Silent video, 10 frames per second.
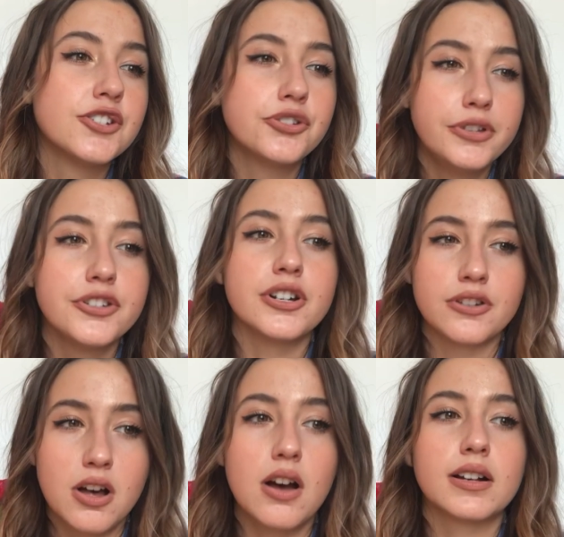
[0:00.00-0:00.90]
studios are
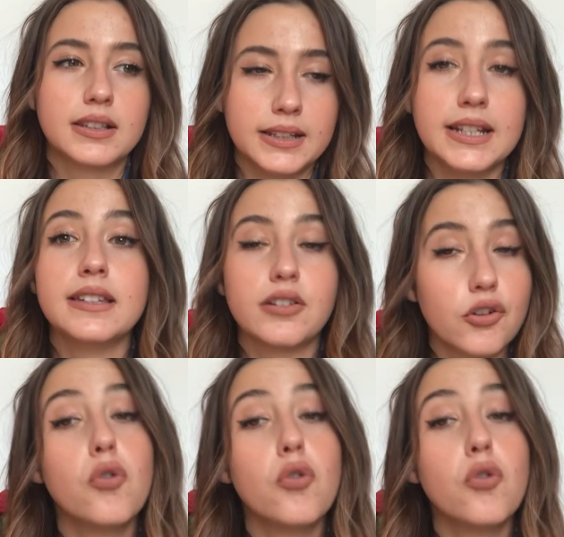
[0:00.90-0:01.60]
not cleaned.